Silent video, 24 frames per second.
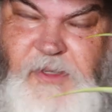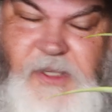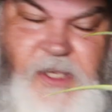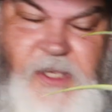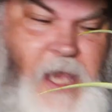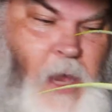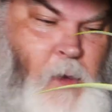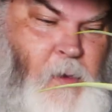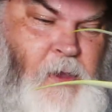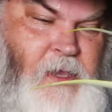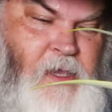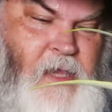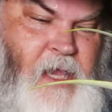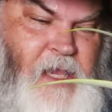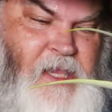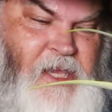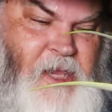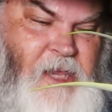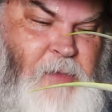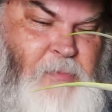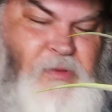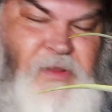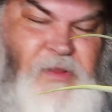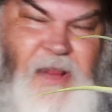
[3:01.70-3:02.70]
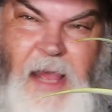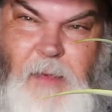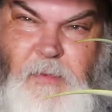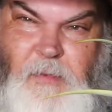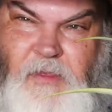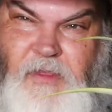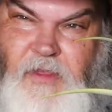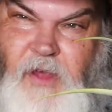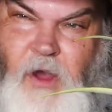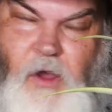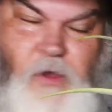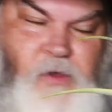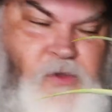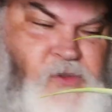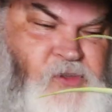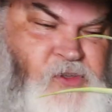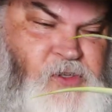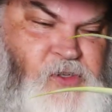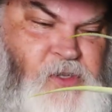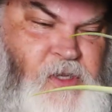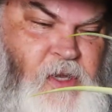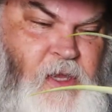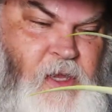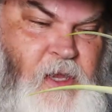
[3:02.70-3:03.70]
are going, and you can play with
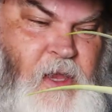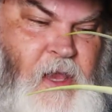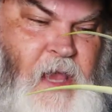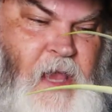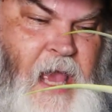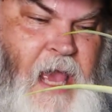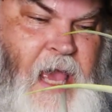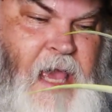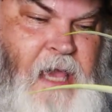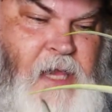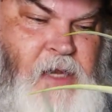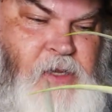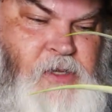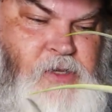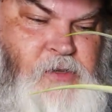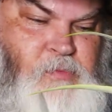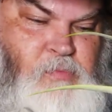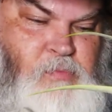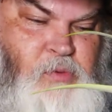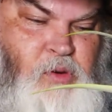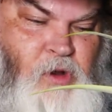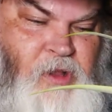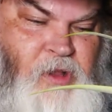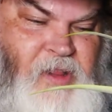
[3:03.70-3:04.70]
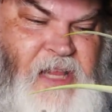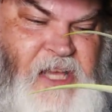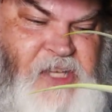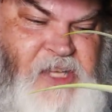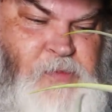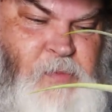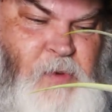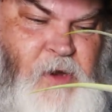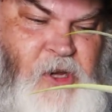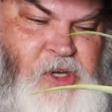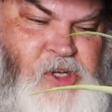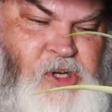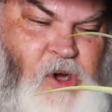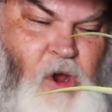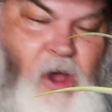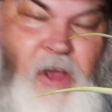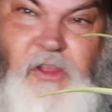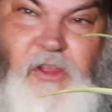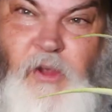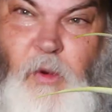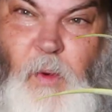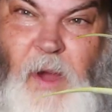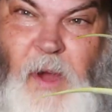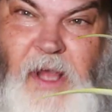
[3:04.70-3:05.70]
those and put less pressure on
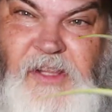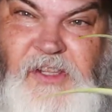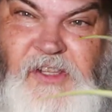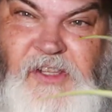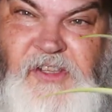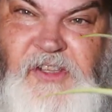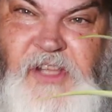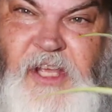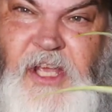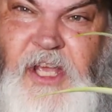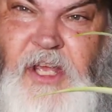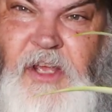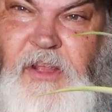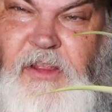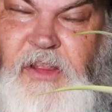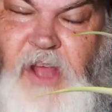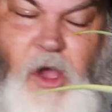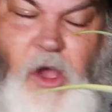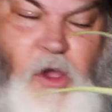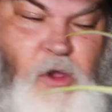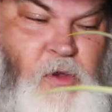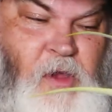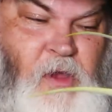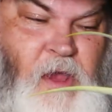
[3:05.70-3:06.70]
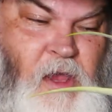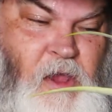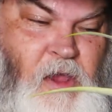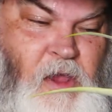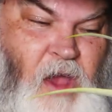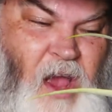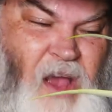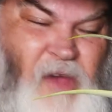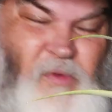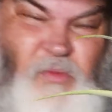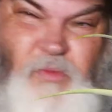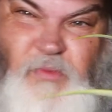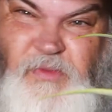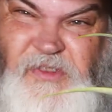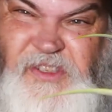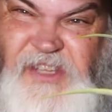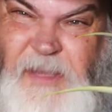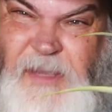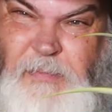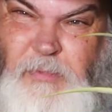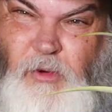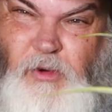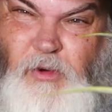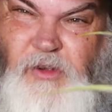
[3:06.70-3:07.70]
the ones that you know are
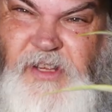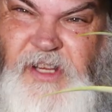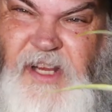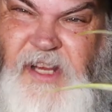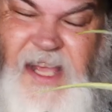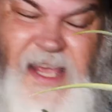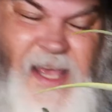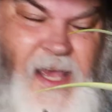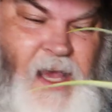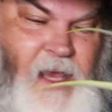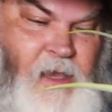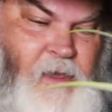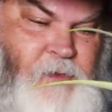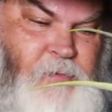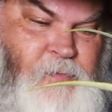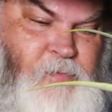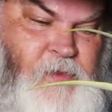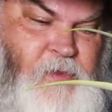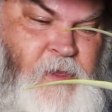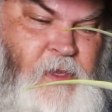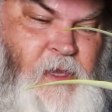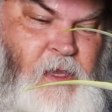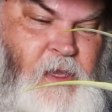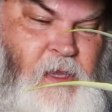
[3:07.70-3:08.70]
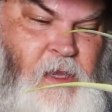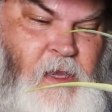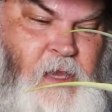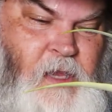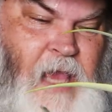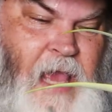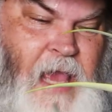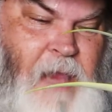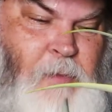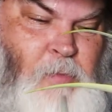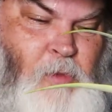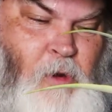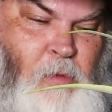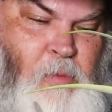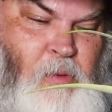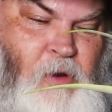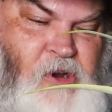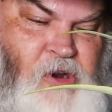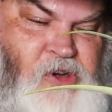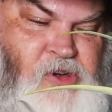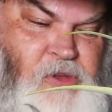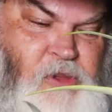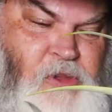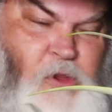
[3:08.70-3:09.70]
deep rooted here and more
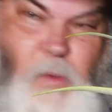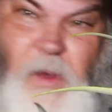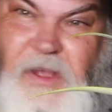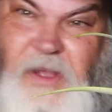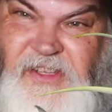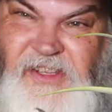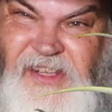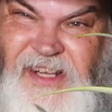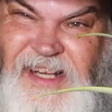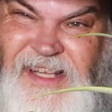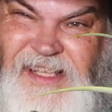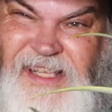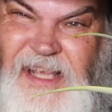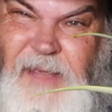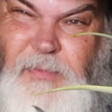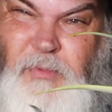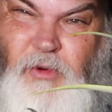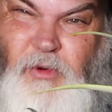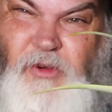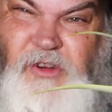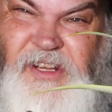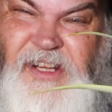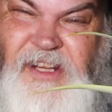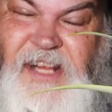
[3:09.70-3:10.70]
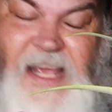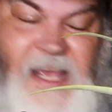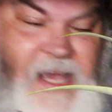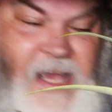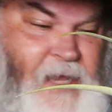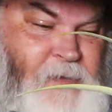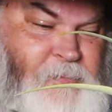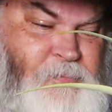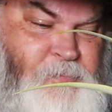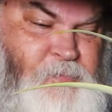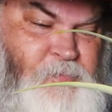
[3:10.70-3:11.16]
pressure on the ones that are deep rooted here.